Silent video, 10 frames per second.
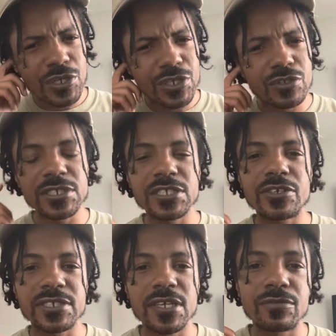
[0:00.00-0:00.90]
do you see
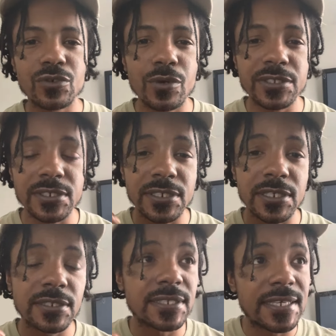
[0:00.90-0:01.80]
yourself doing to,
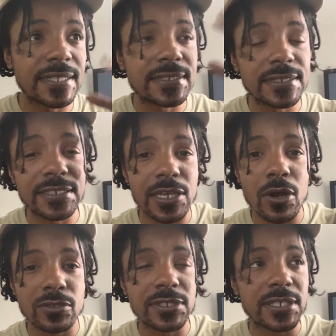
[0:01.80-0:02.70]
to get to this
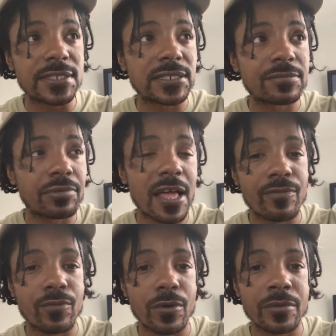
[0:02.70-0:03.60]
goal, to get to this
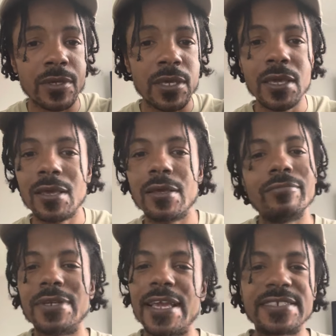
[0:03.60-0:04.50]
platform?
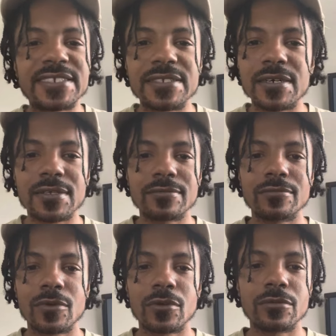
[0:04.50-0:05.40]
And they stuck.
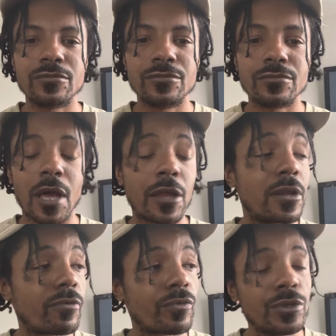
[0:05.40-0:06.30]
I
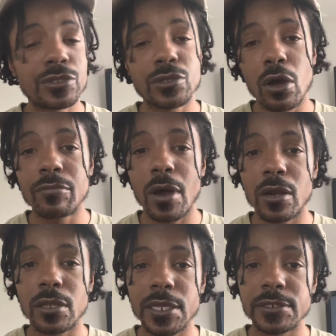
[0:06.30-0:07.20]
never really thought about
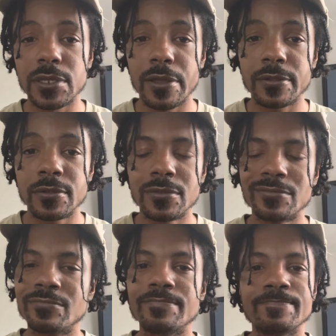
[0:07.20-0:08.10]
it like that.
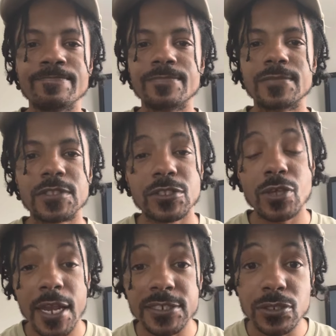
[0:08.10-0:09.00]
You
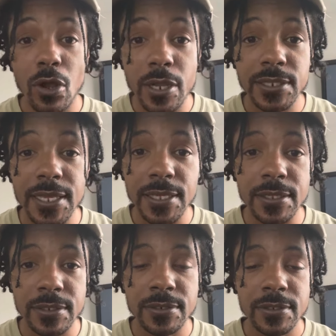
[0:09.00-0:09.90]
gotta start
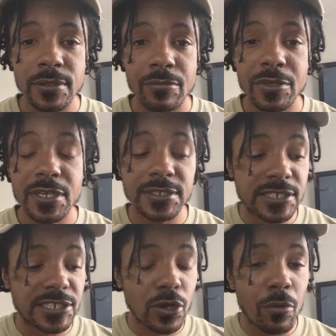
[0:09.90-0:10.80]
thinking because there's
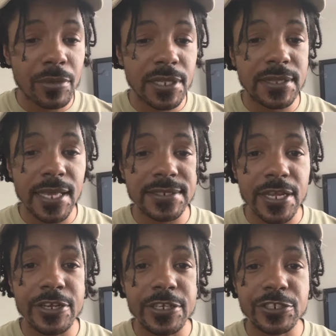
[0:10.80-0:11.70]
so many things out
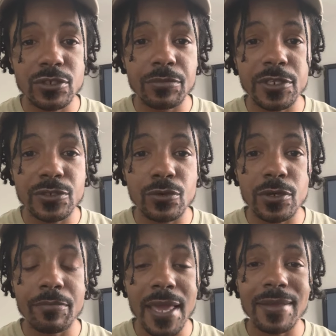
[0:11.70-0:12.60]
here that you could be doing
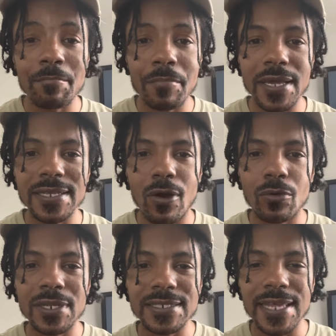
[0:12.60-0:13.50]
to make money
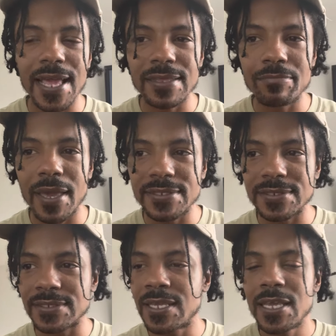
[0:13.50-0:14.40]
on a daily
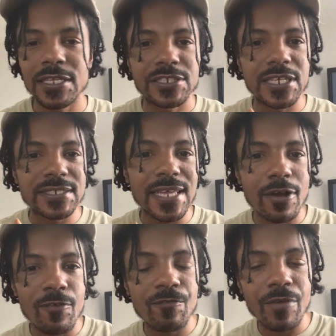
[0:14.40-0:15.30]
basis. Just like
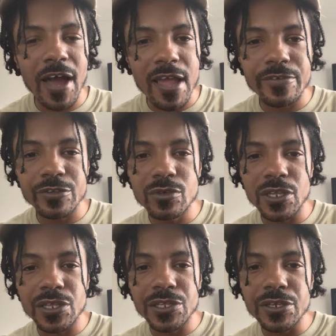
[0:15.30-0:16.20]
on Fiverr, you
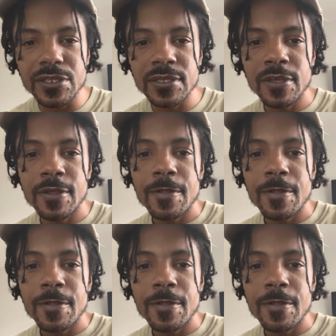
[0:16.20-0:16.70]
can literally